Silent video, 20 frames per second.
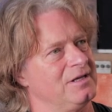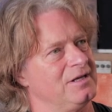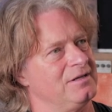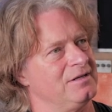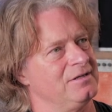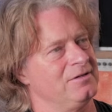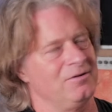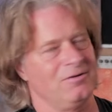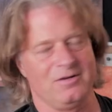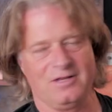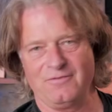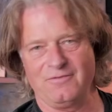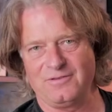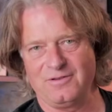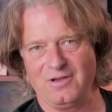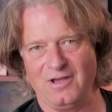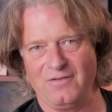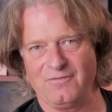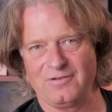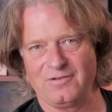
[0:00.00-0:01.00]
you know, if
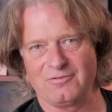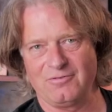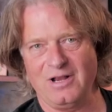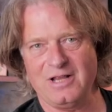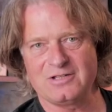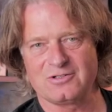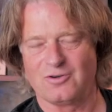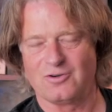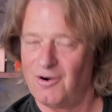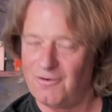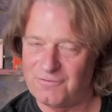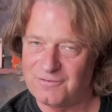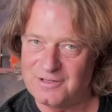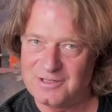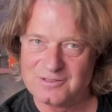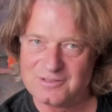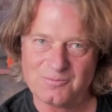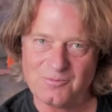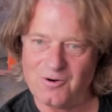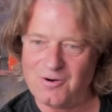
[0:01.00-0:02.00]
you have a great coffee
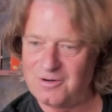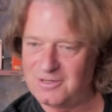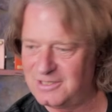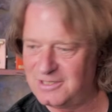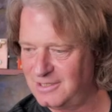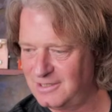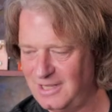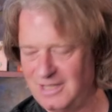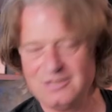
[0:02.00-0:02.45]
in the morning